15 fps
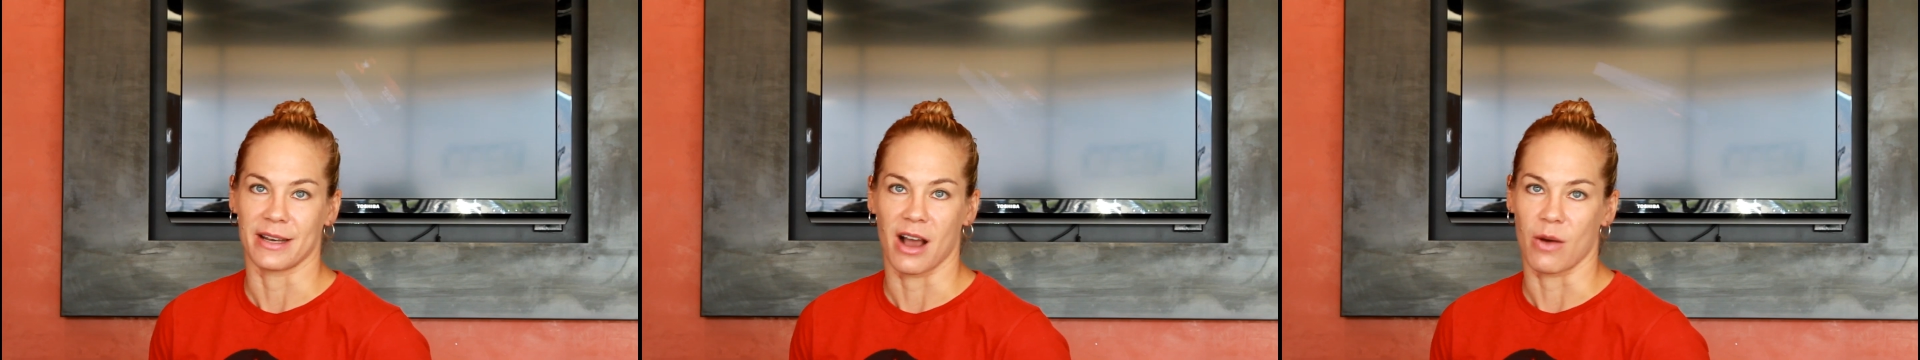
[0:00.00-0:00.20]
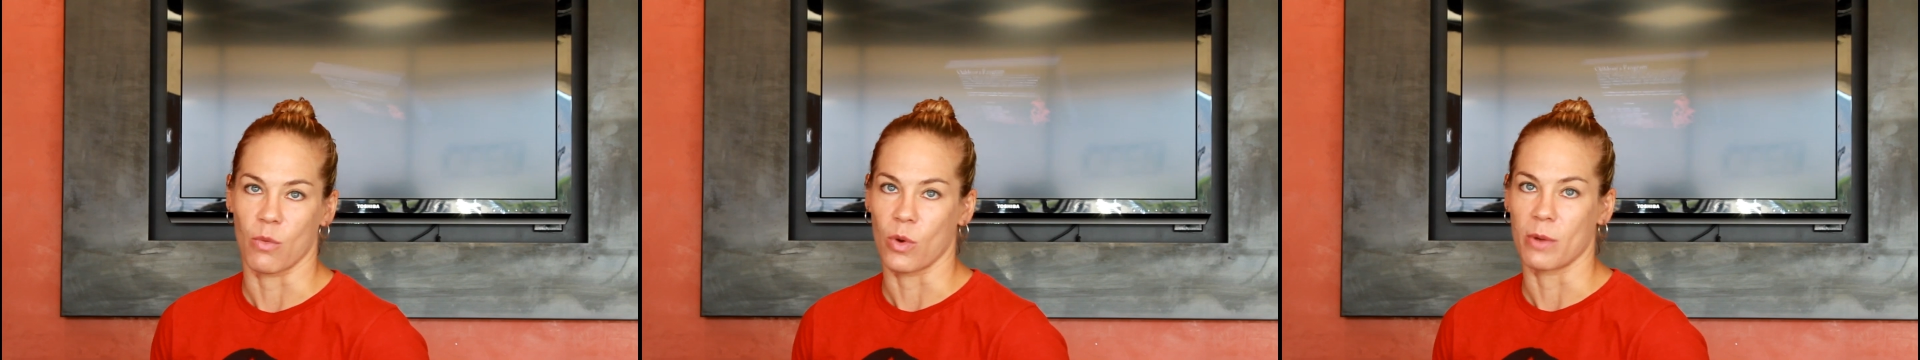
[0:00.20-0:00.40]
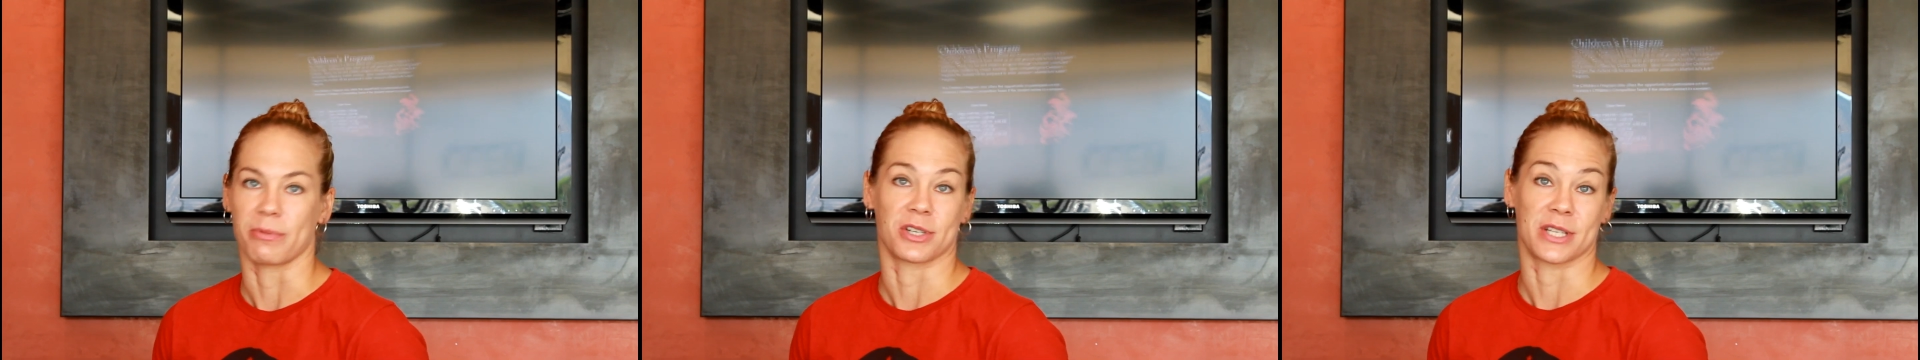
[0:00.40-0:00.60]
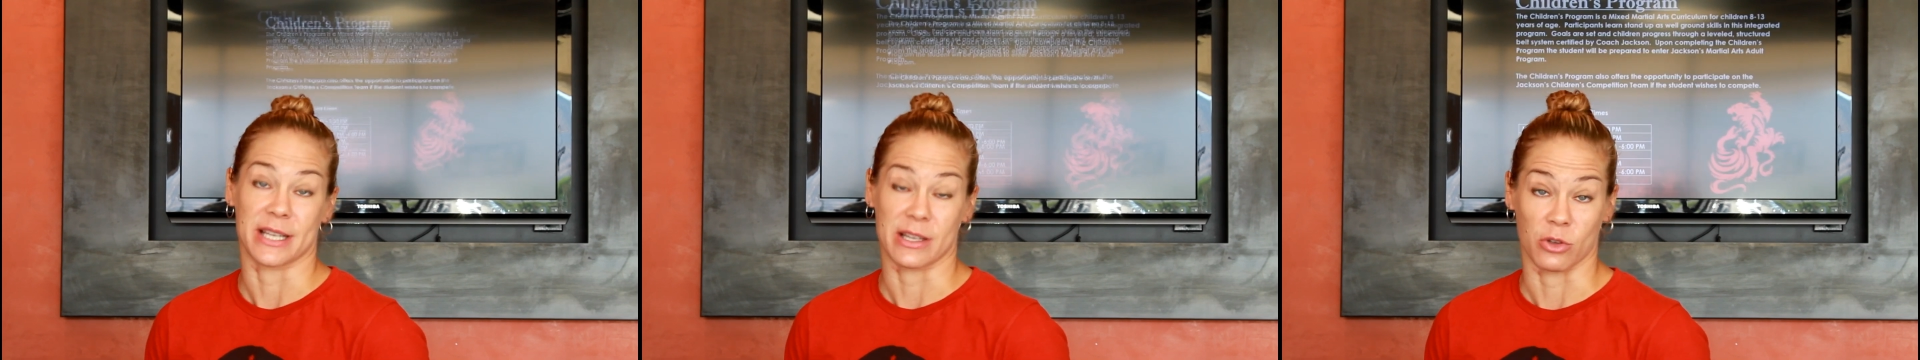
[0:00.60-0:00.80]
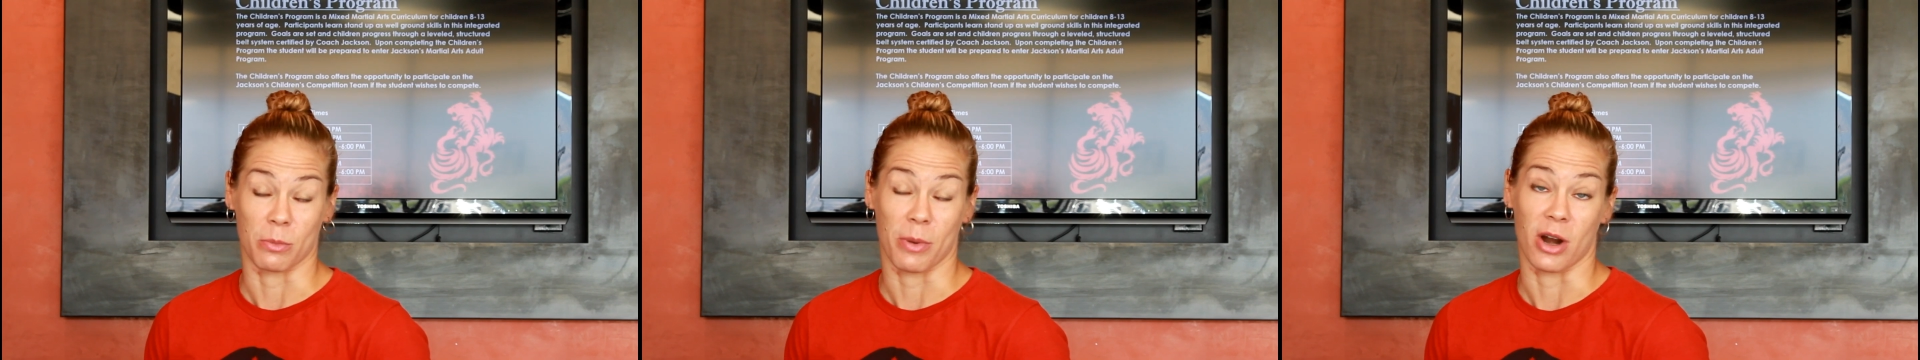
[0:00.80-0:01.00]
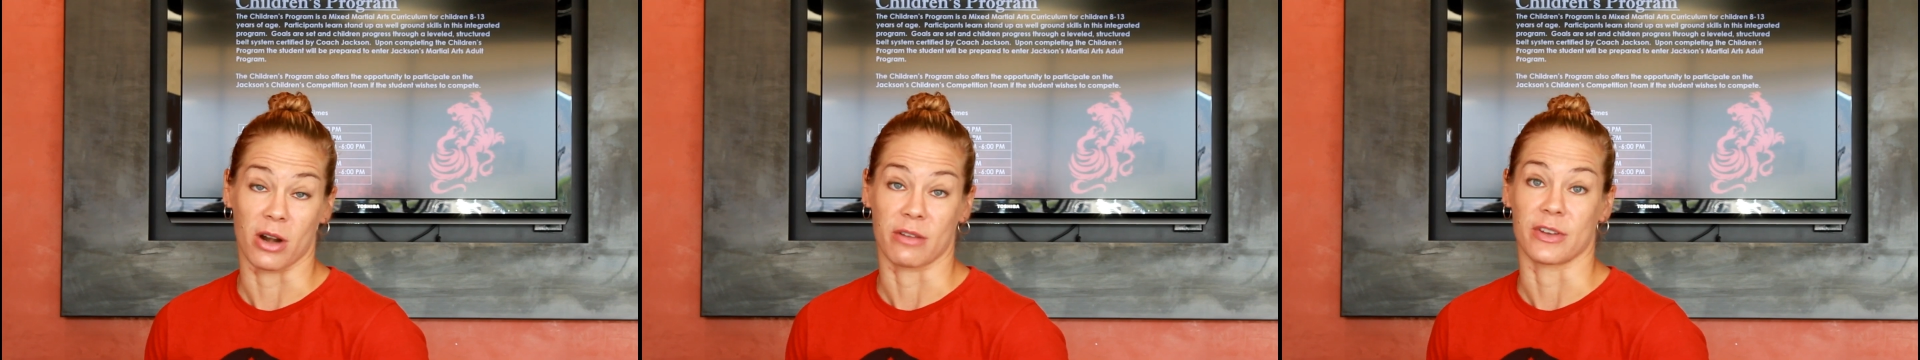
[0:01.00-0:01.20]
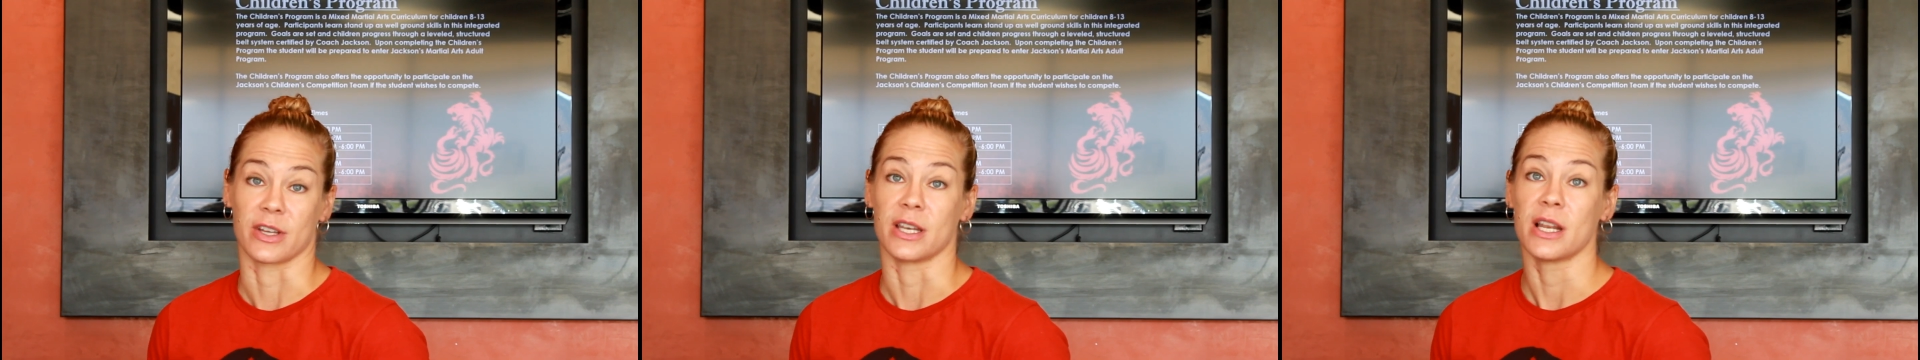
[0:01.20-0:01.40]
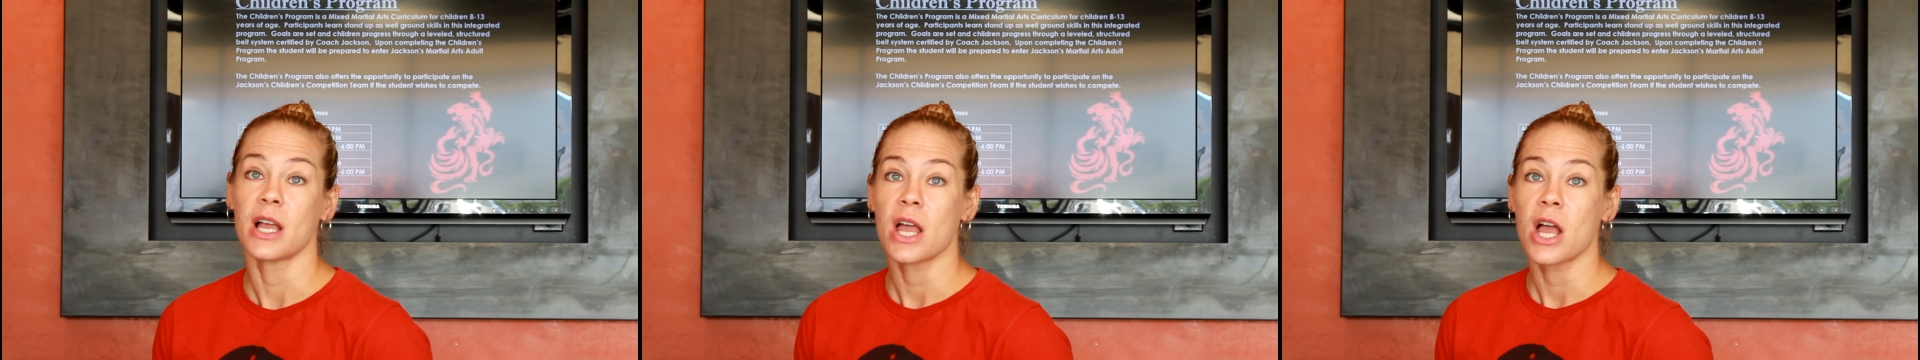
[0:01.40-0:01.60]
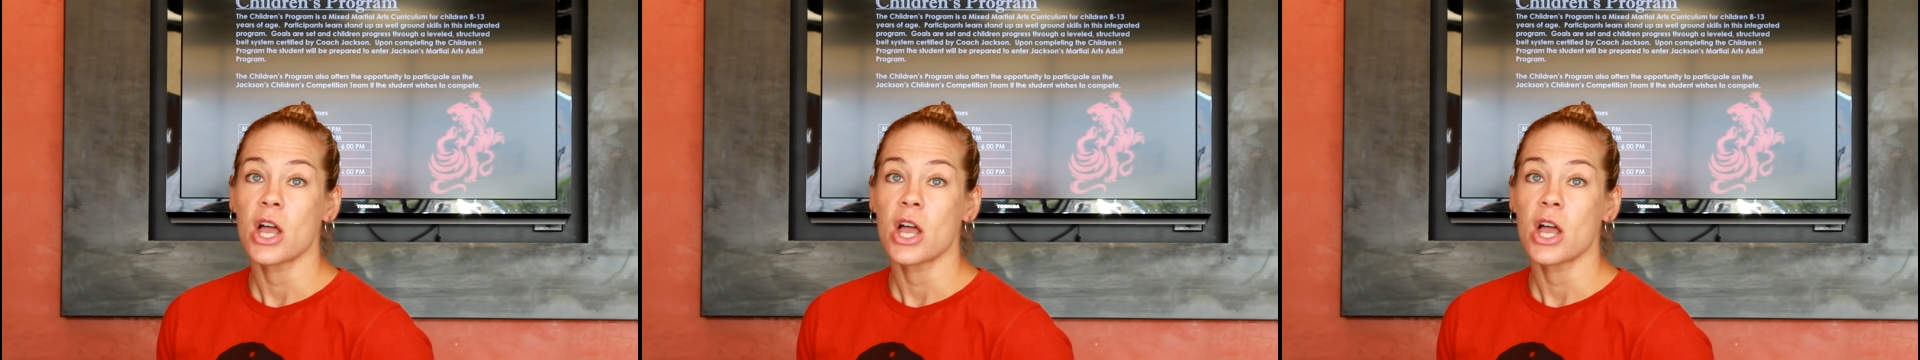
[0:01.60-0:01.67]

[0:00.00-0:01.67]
not one particular part of it.